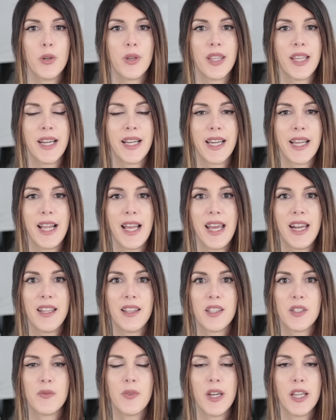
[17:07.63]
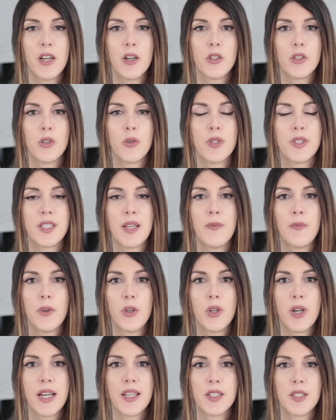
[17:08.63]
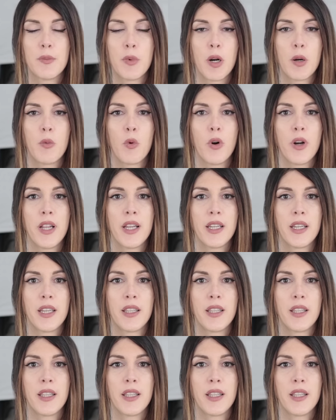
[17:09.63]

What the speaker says: and then I gotta edit this video so it's up for you guys tomorrow morning,